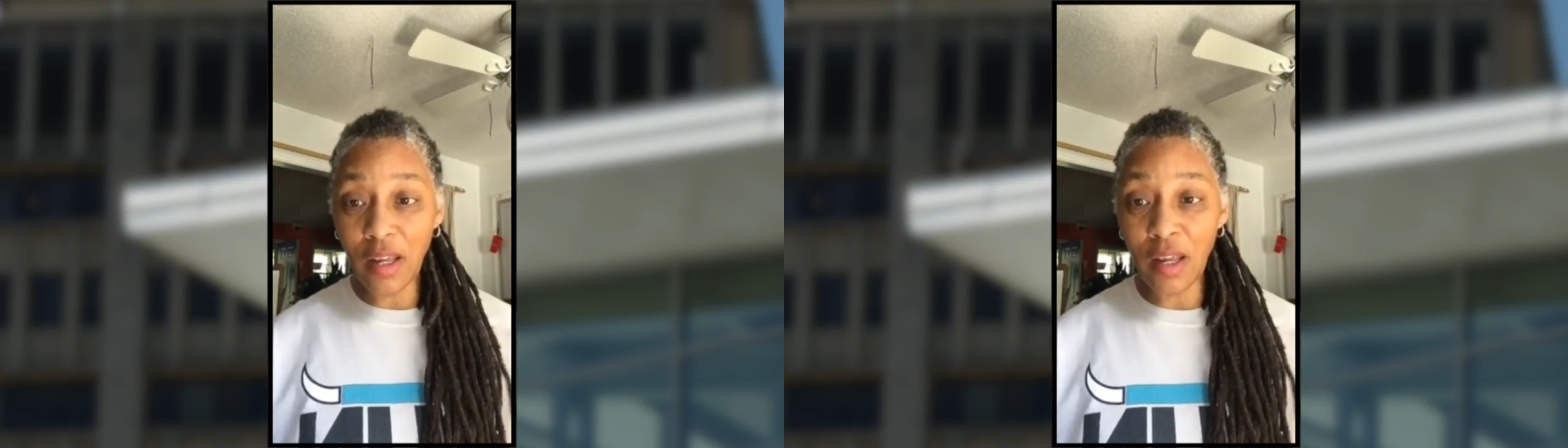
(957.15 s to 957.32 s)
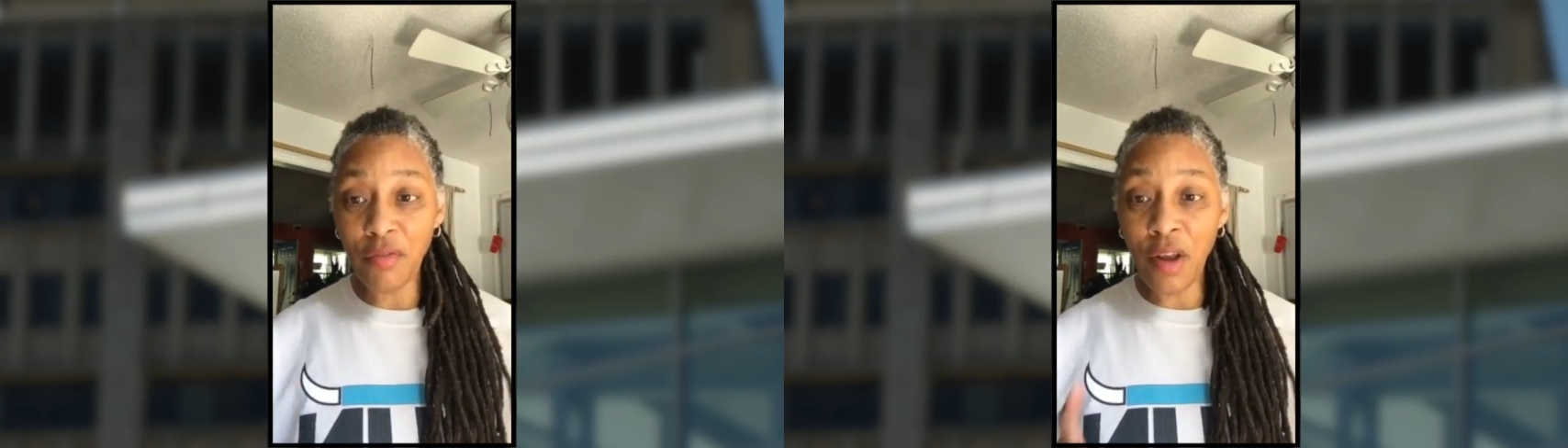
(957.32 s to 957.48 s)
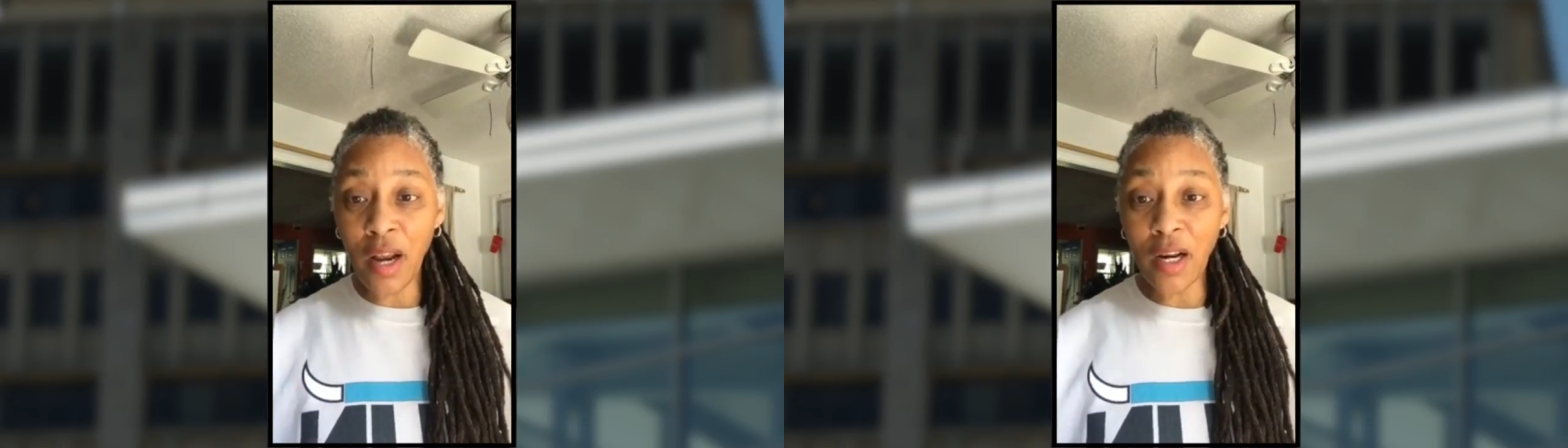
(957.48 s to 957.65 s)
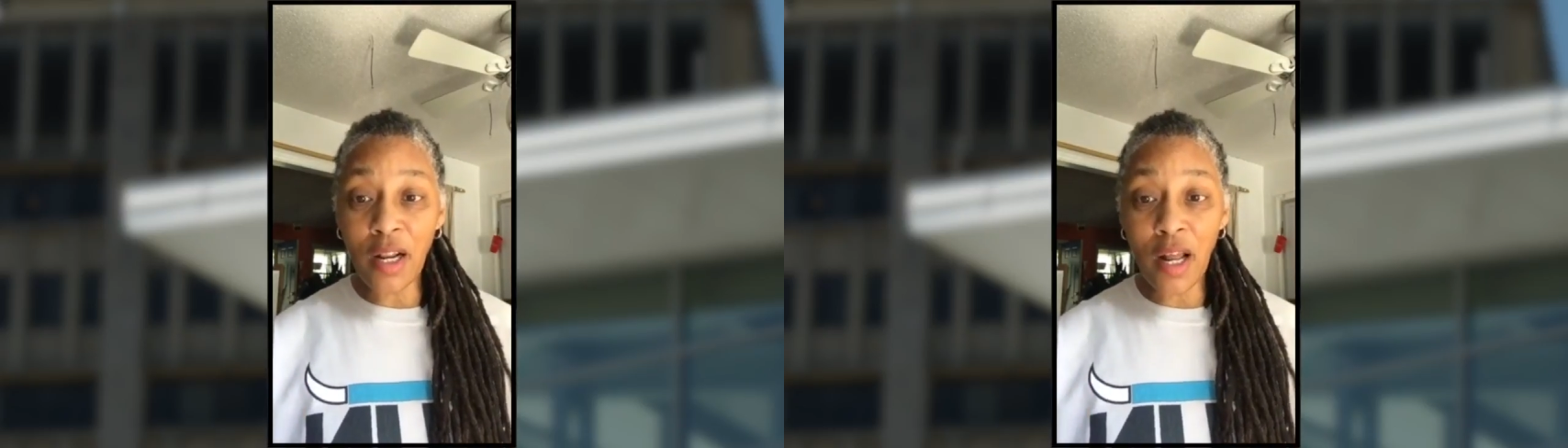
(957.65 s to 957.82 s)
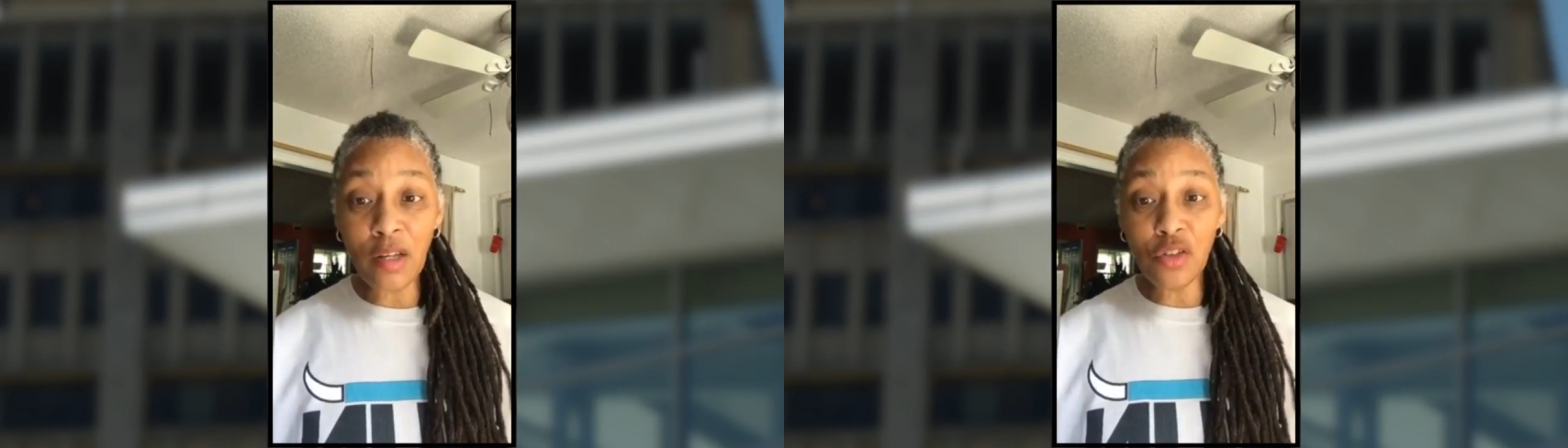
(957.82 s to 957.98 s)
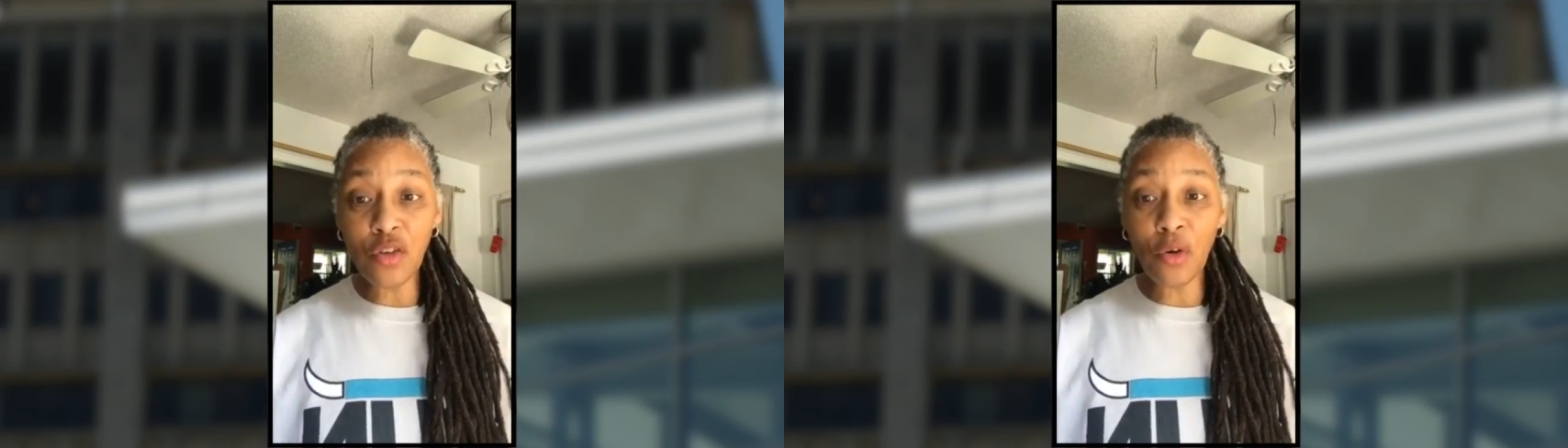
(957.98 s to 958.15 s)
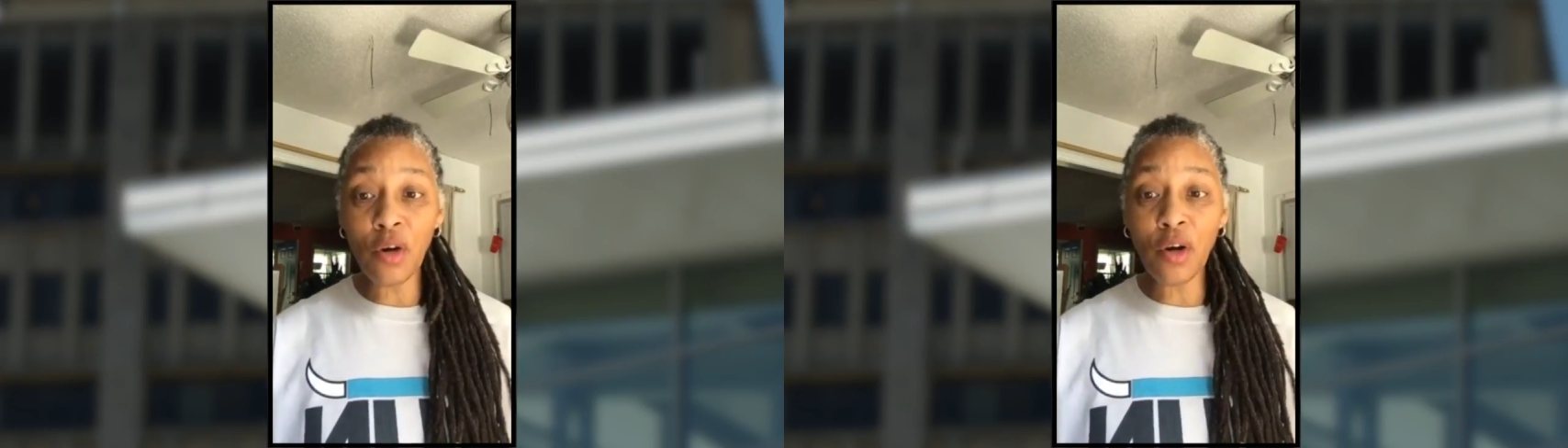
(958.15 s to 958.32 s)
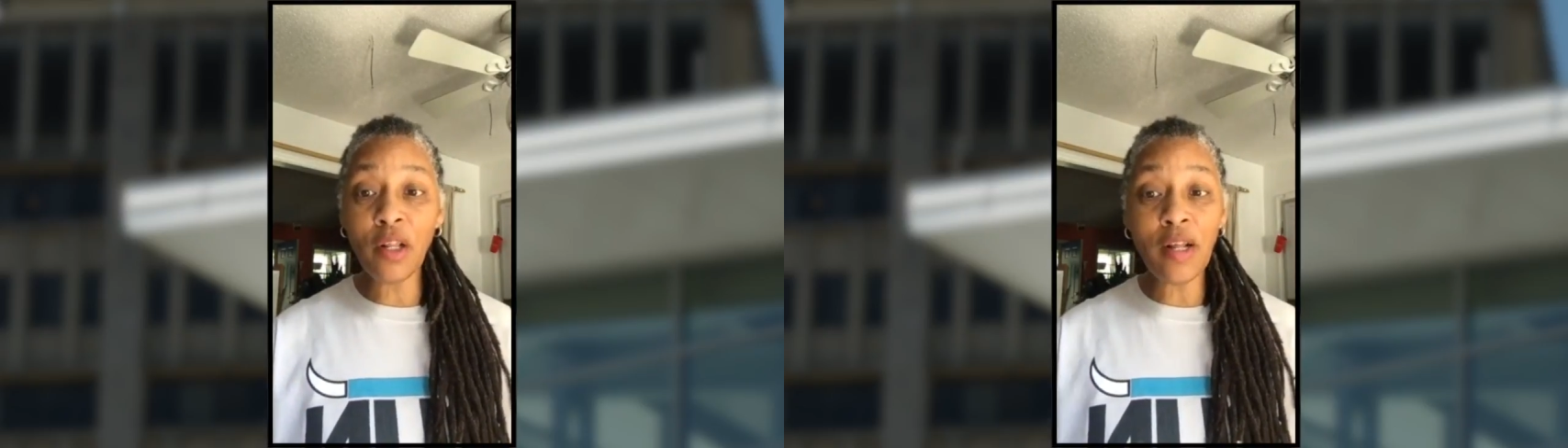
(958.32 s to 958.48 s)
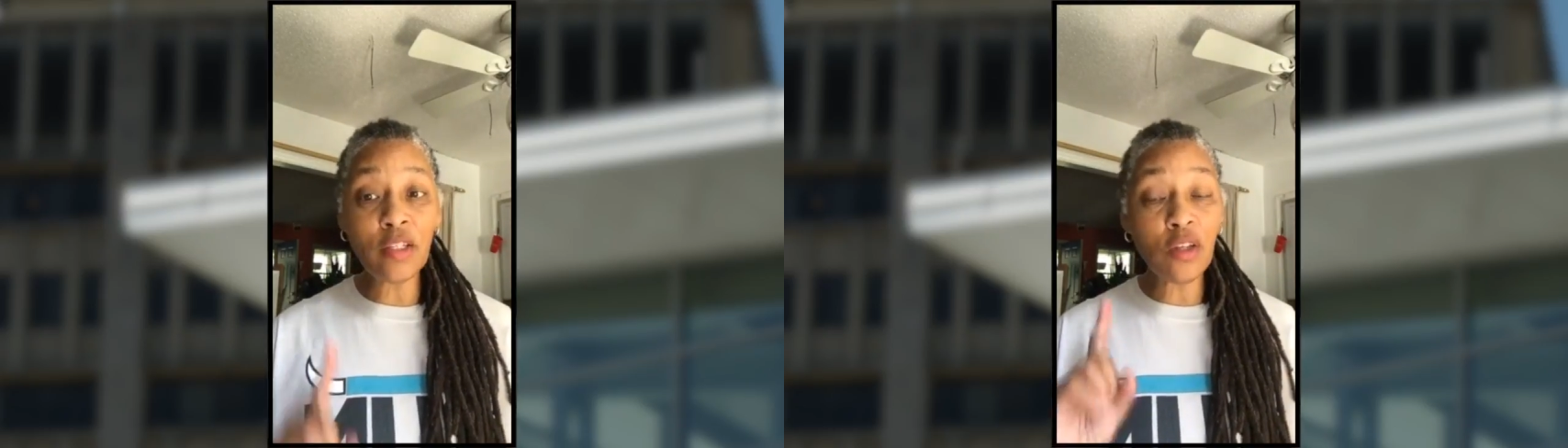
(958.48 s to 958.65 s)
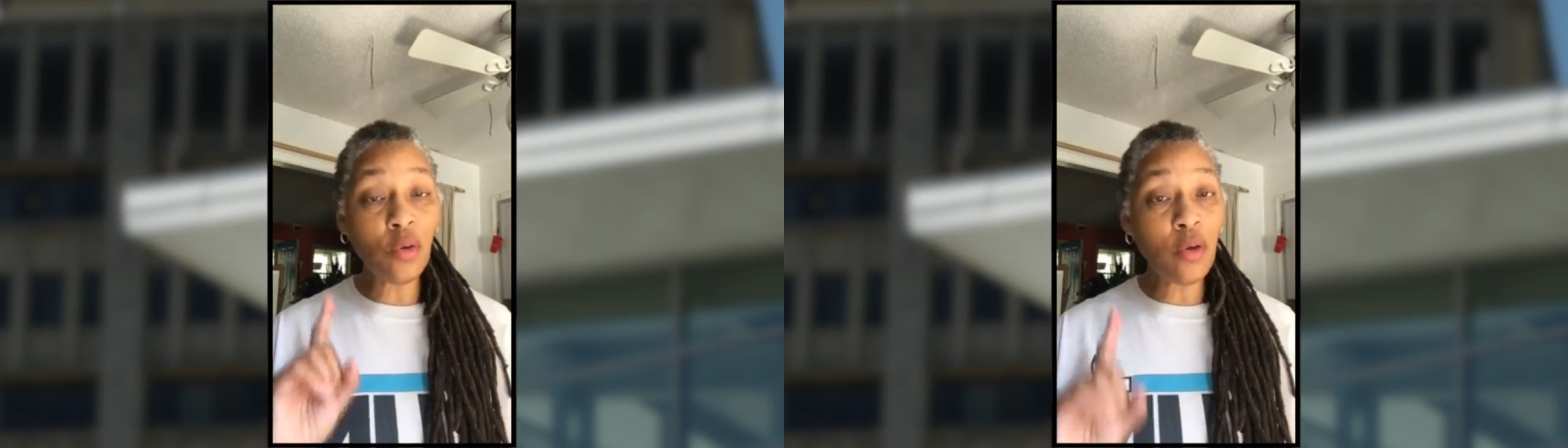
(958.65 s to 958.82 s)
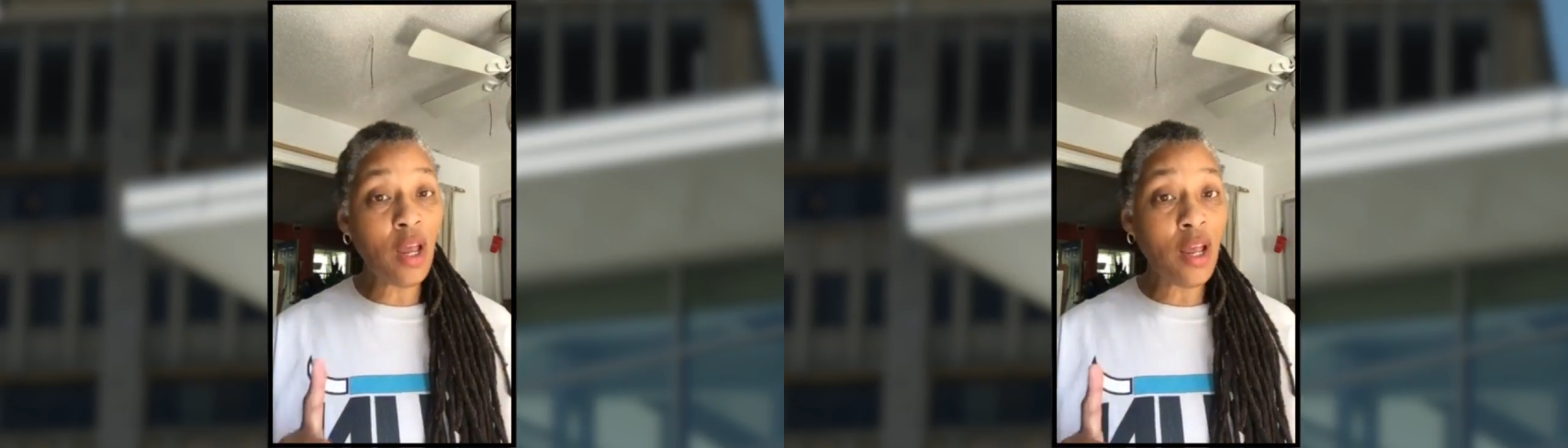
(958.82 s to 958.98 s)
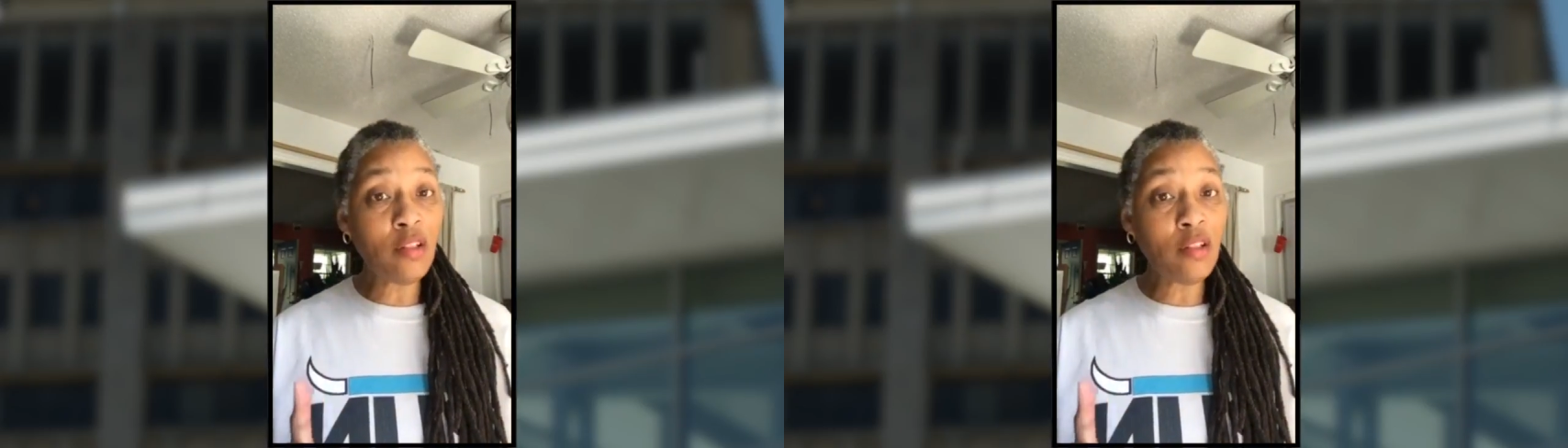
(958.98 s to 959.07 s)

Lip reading: If 9 o'clock is too early, that's okay.